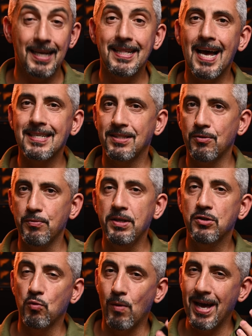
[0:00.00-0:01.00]
And that's the
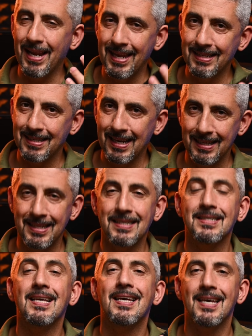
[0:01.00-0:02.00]
reason why a lens like
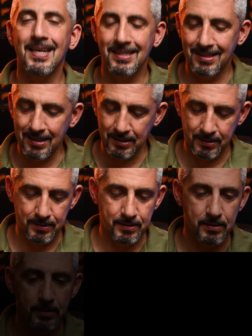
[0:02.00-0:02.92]
this exists.